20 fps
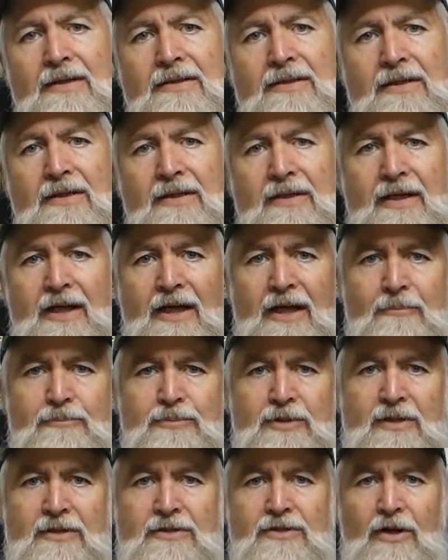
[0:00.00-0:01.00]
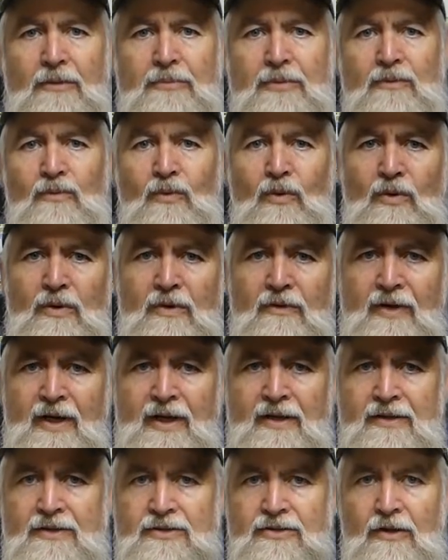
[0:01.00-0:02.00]
to get up to the top and walk
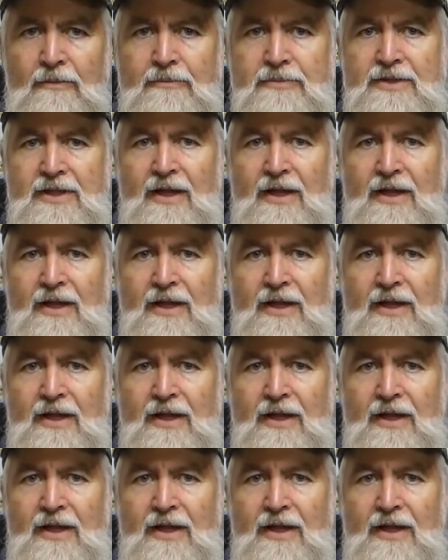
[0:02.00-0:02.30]
around the top